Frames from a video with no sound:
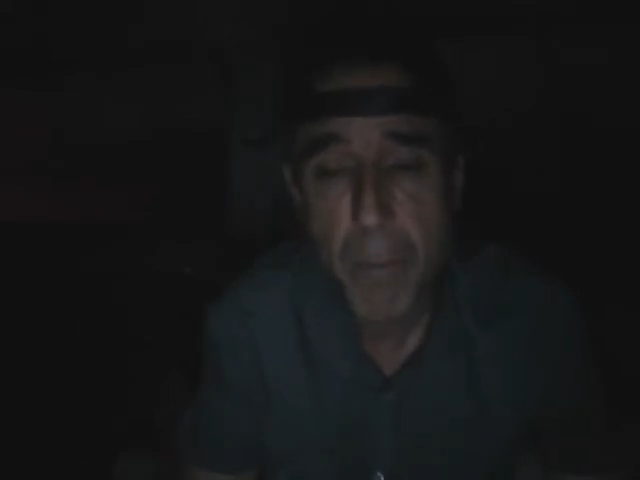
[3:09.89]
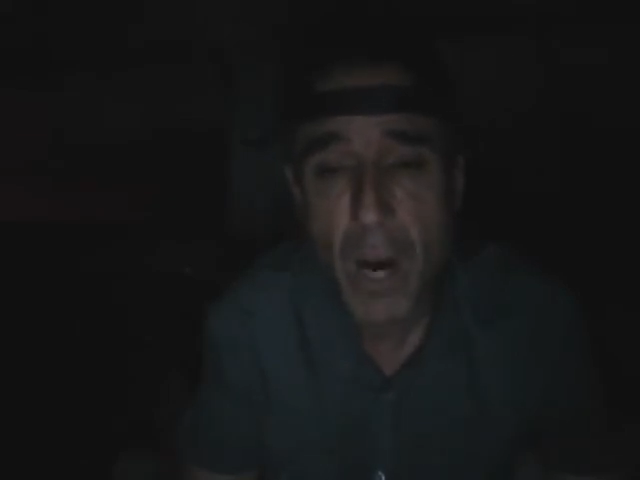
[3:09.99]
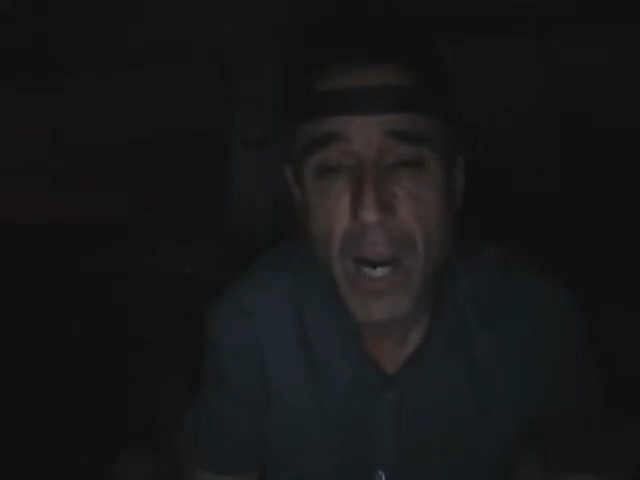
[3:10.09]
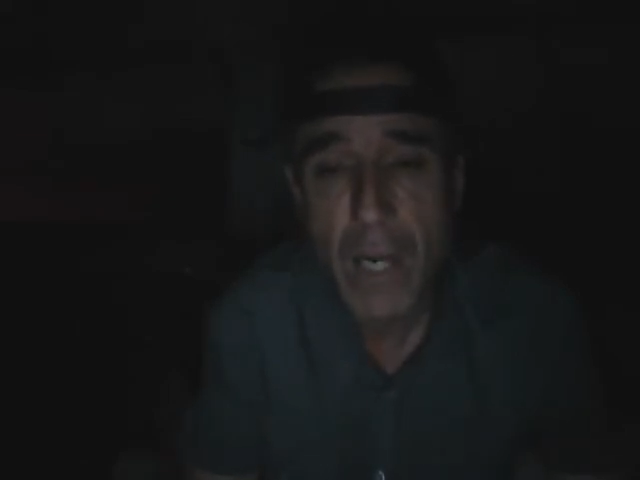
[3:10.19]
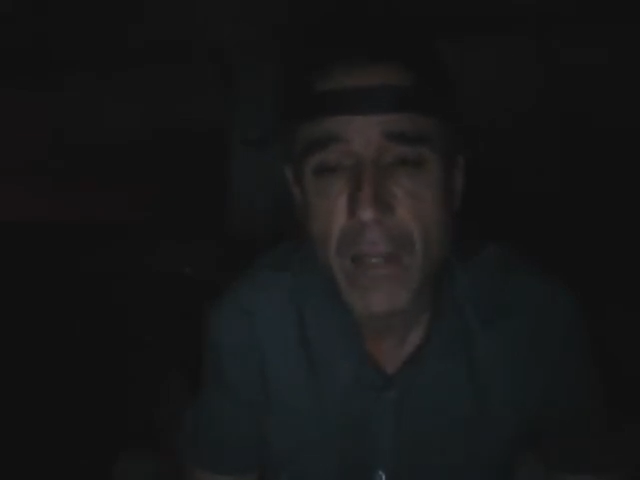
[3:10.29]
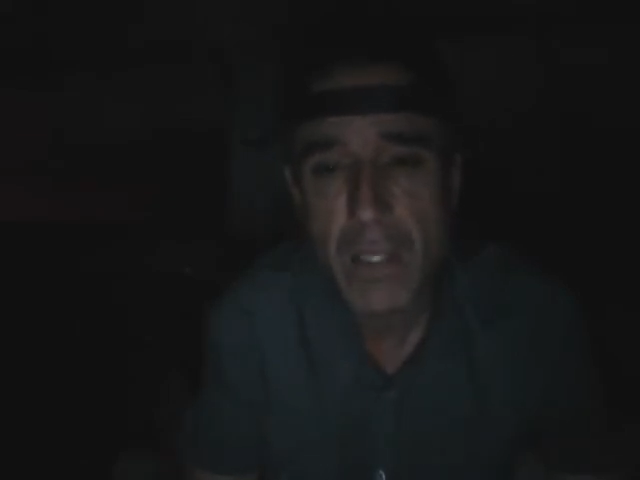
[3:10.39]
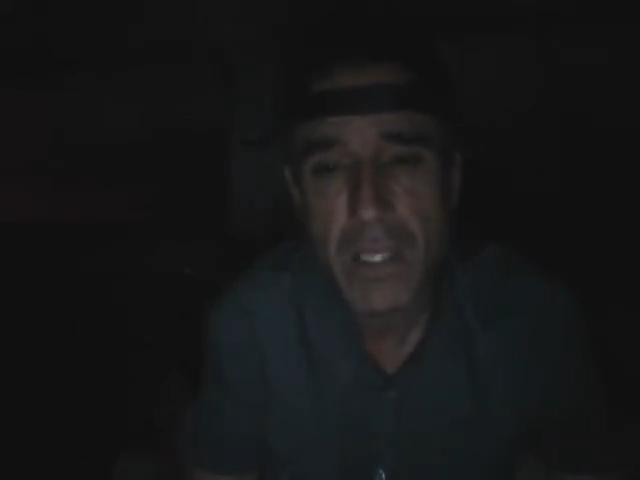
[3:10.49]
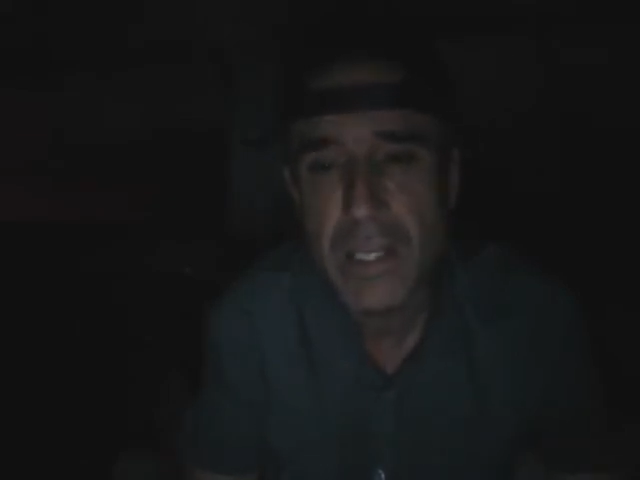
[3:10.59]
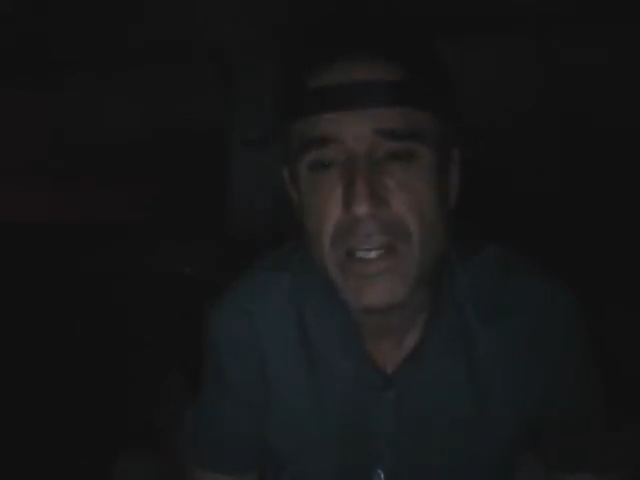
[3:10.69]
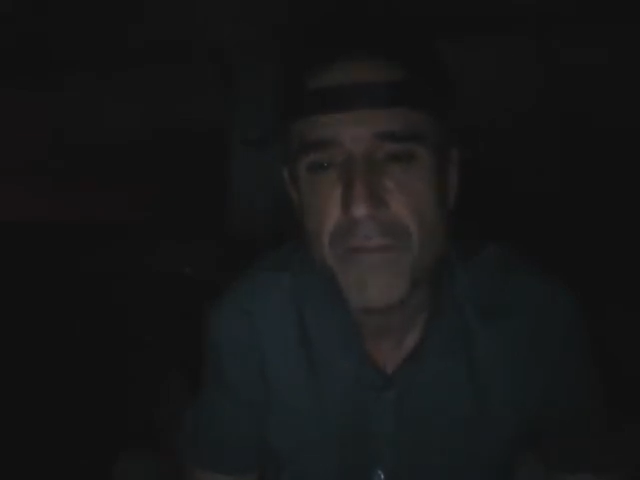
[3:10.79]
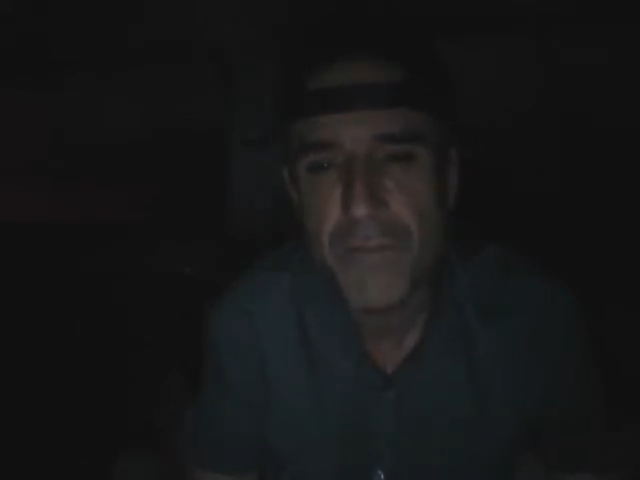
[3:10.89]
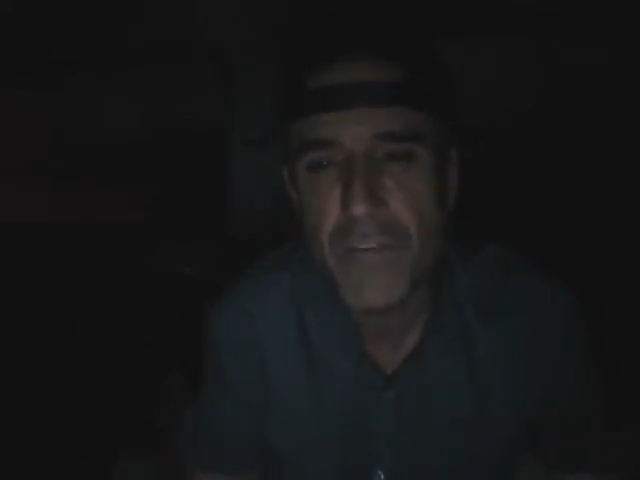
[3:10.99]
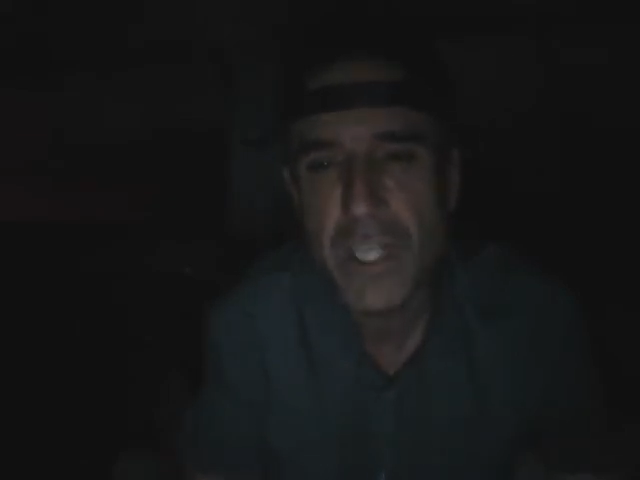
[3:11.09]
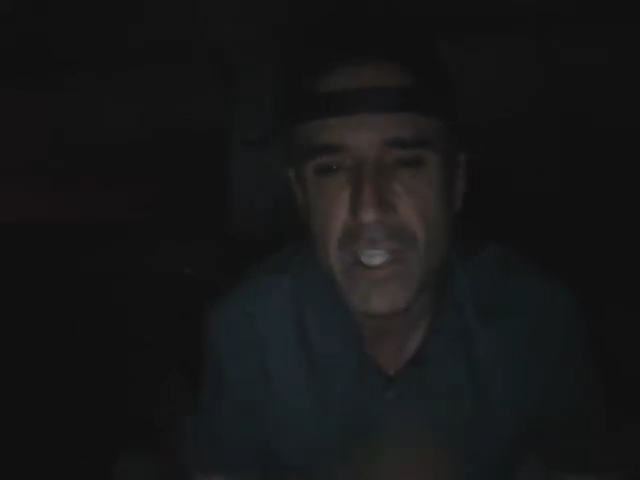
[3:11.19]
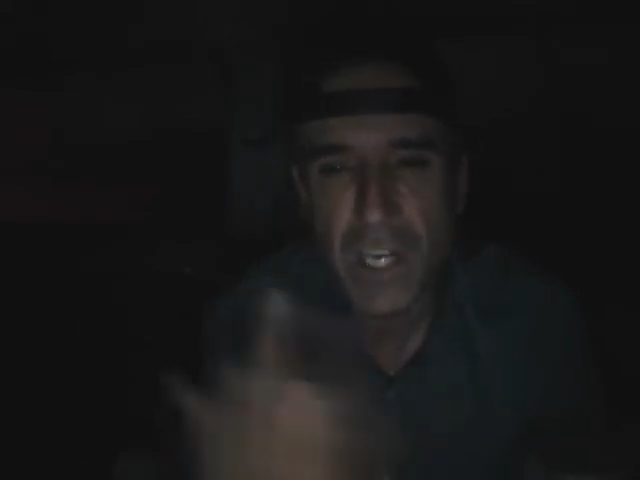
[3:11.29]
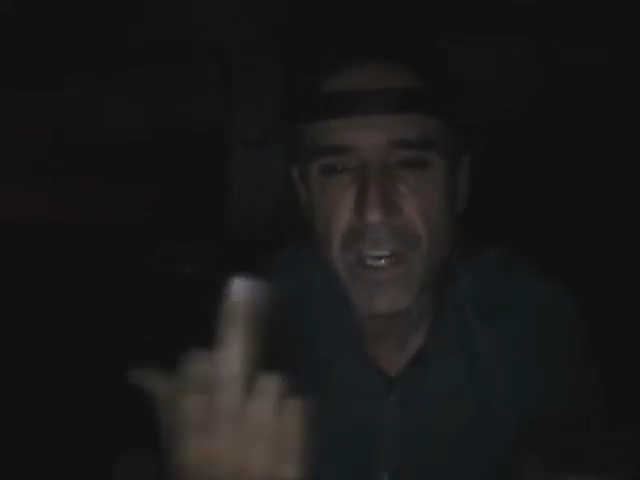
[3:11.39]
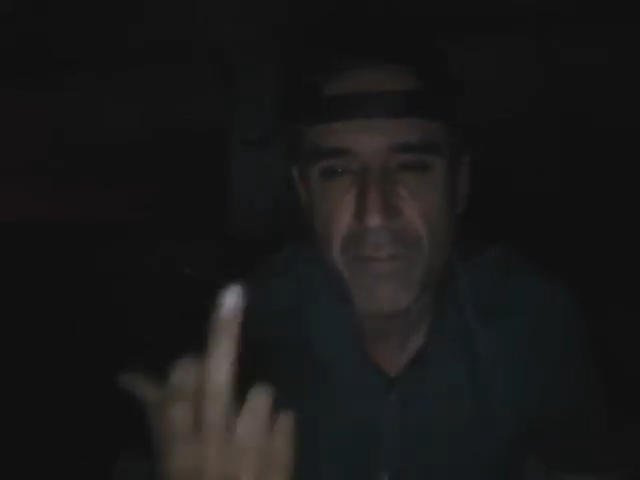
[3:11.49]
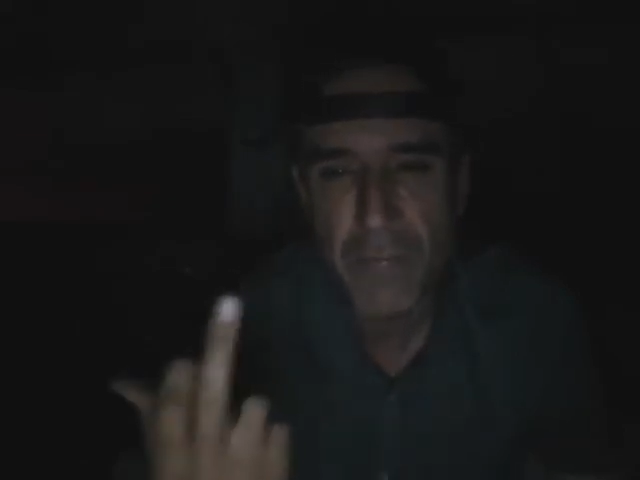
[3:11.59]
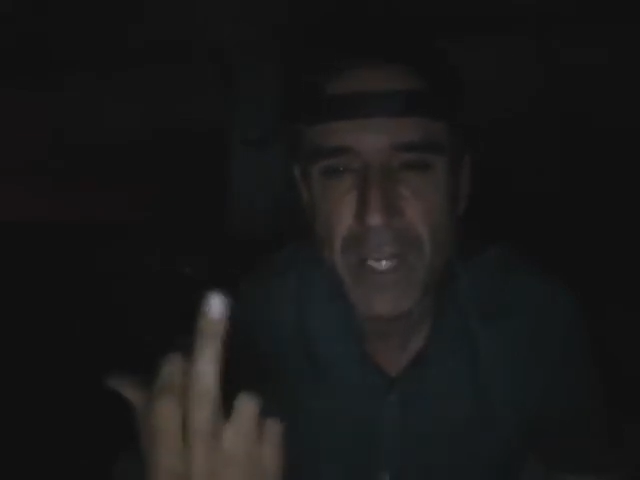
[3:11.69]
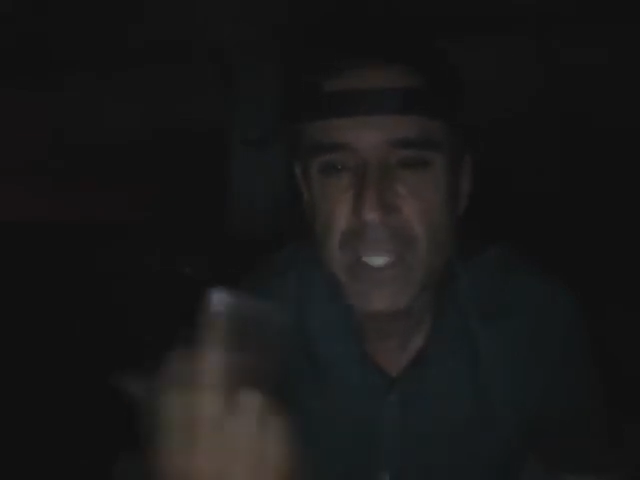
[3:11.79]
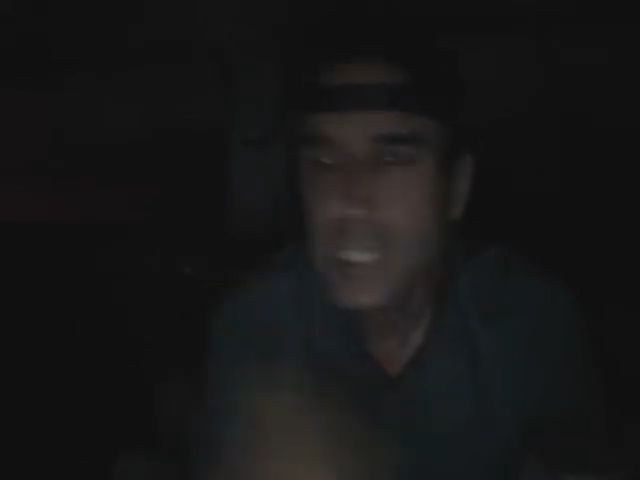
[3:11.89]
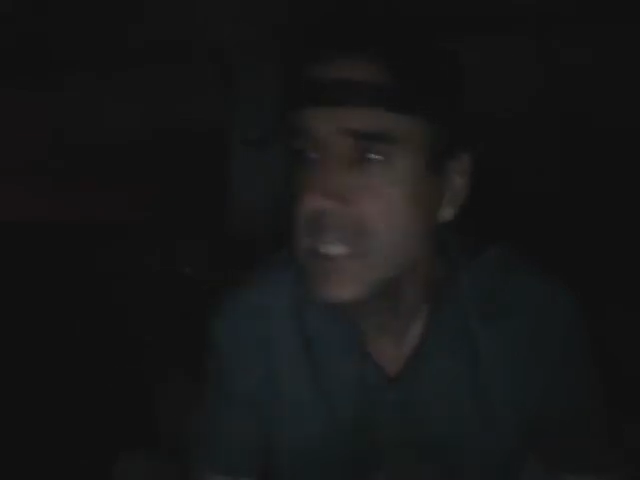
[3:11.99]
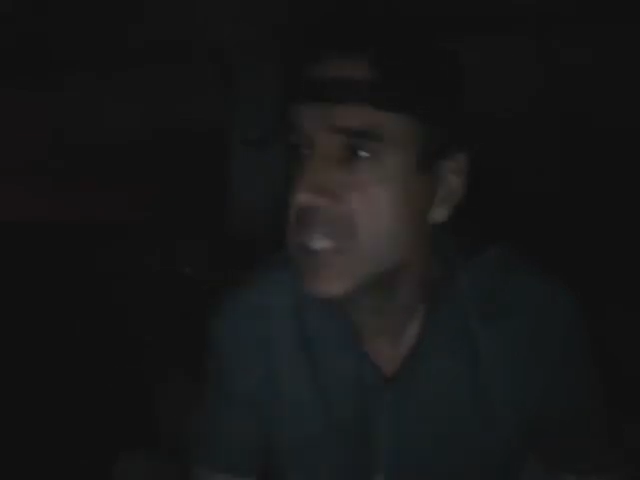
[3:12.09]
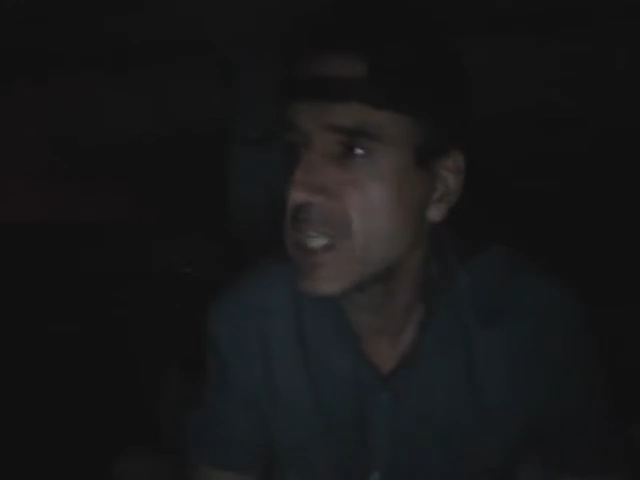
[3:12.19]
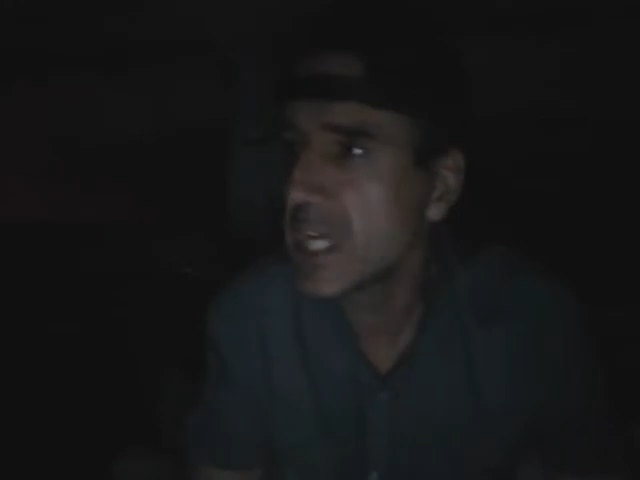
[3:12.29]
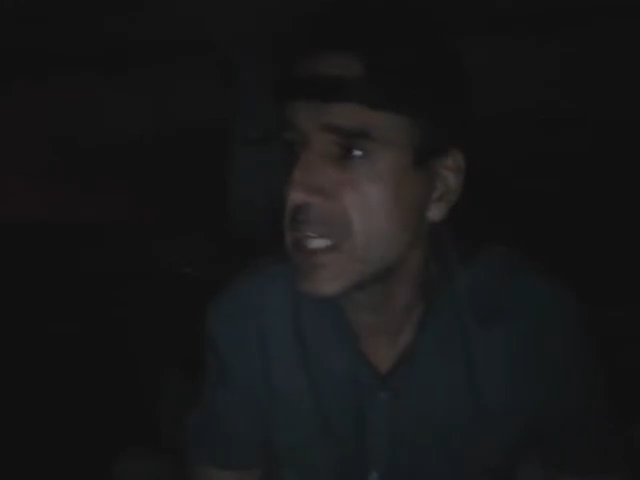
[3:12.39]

Like, fuck off, man. Like.